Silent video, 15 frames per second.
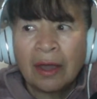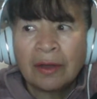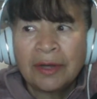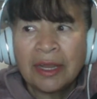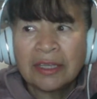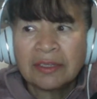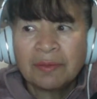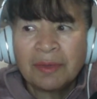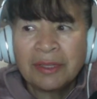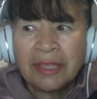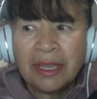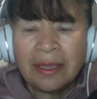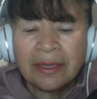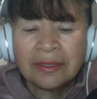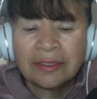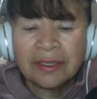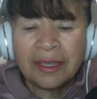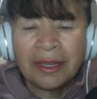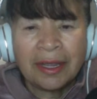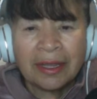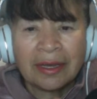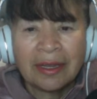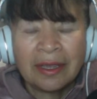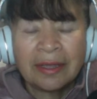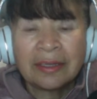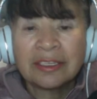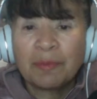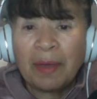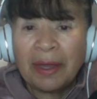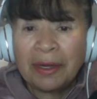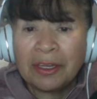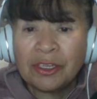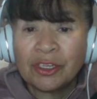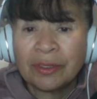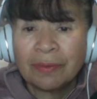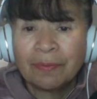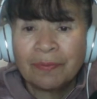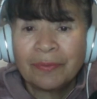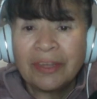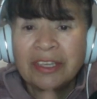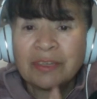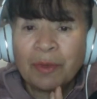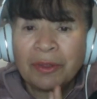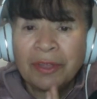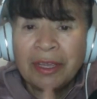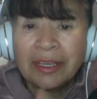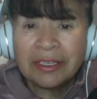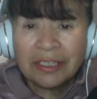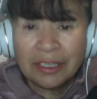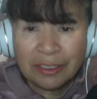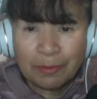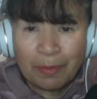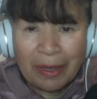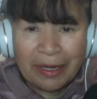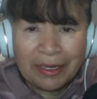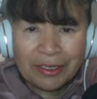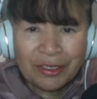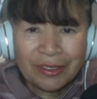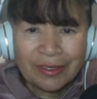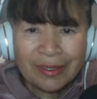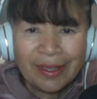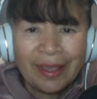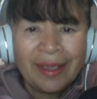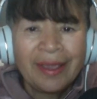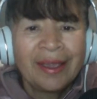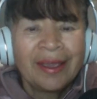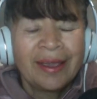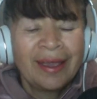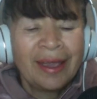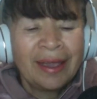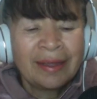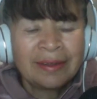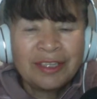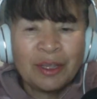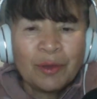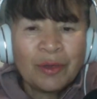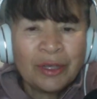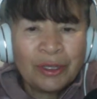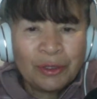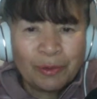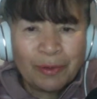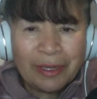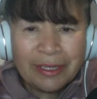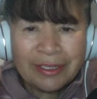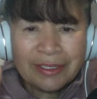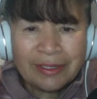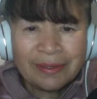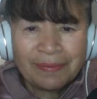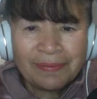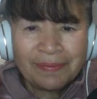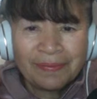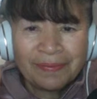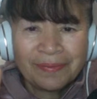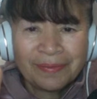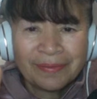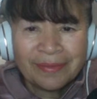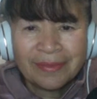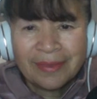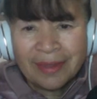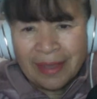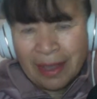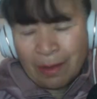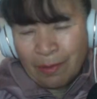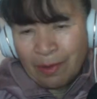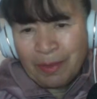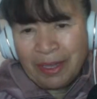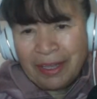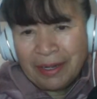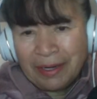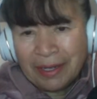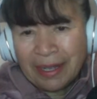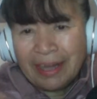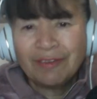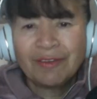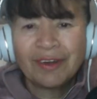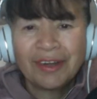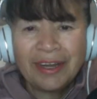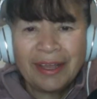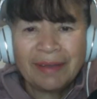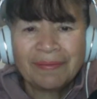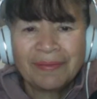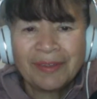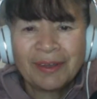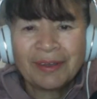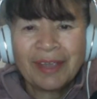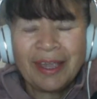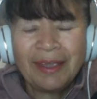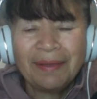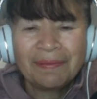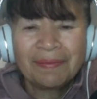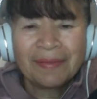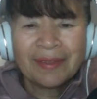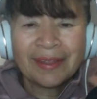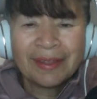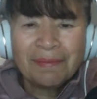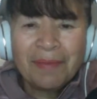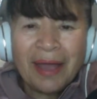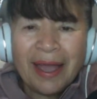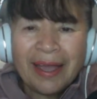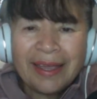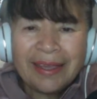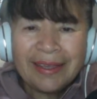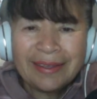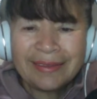Next Monday is in English, in Spanish. Next Monday is in Spanish. And see you in 2 weeks. I will be here in California. Okay? Bye.